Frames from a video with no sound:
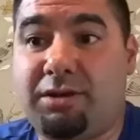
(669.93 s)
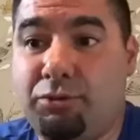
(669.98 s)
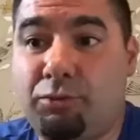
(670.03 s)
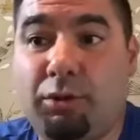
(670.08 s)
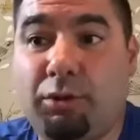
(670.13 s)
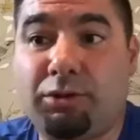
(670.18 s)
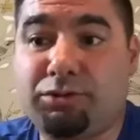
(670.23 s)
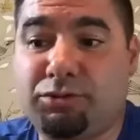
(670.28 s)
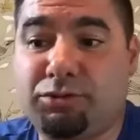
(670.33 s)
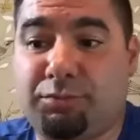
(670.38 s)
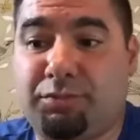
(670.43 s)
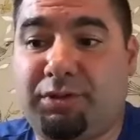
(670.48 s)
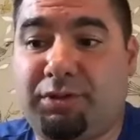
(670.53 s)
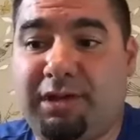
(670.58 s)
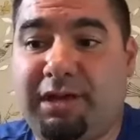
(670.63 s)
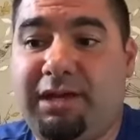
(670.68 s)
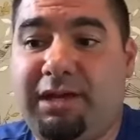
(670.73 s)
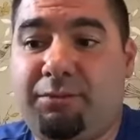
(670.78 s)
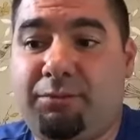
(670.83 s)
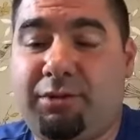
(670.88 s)
you also
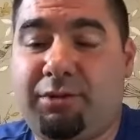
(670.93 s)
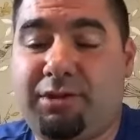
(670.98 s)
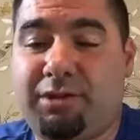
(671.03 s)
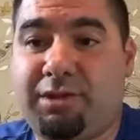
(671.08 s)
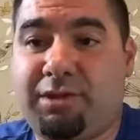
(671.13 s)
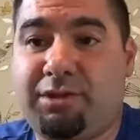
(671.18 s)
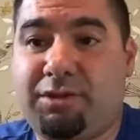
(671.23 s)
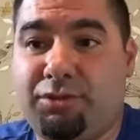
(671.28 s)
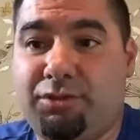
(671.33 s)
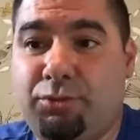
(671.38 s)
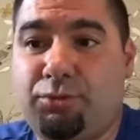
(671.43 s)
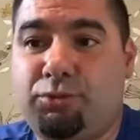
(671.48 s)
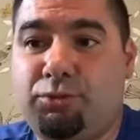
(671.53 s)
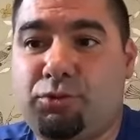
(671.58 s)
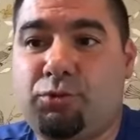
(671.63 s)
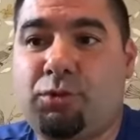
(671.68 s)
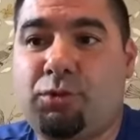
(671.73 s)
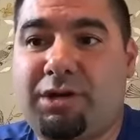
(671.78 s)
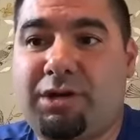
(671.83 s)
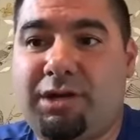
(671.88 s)
played with the
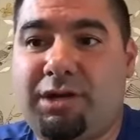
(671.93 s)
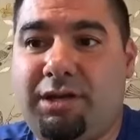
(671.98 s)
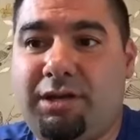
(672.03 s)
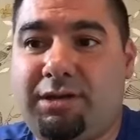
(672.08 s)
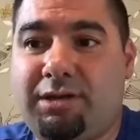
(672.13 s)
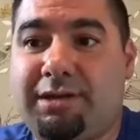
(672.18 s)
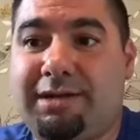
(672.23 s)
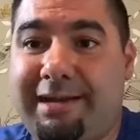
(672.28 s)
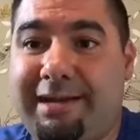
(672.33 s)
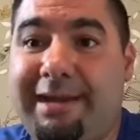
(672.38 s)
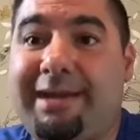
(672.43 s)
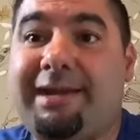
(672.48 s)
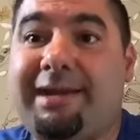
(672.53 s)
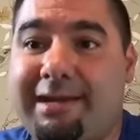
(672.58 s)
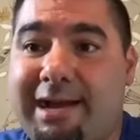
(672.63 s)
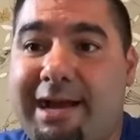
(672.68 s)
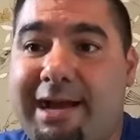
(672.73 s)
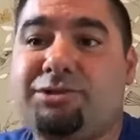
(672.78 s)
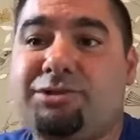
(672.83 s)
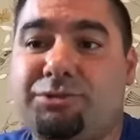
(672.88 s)
U20 Canadian
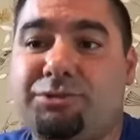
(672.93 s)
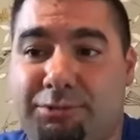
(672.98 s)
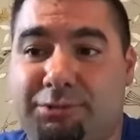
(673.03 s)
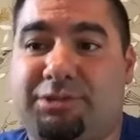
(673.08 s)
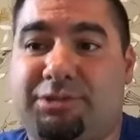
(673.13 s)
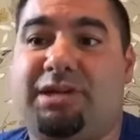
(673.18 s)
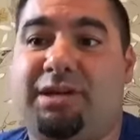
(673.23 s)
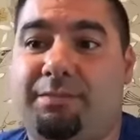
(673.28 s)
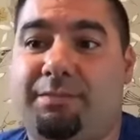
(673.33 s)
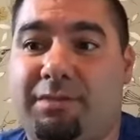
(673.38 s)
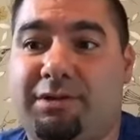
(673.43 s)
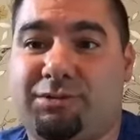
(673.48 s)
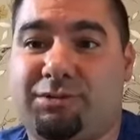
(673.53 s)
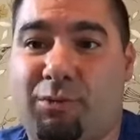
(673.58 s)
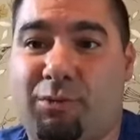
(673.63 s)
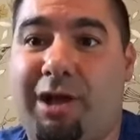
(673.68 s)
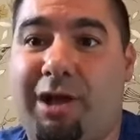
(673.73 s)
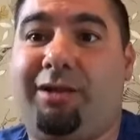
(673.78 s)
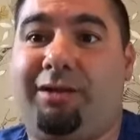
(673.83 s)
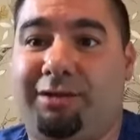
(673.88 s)
national team as
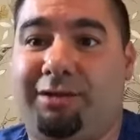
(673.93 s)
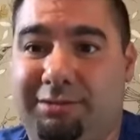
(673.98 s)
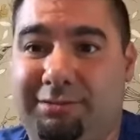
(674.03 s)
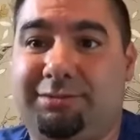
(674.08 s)
well.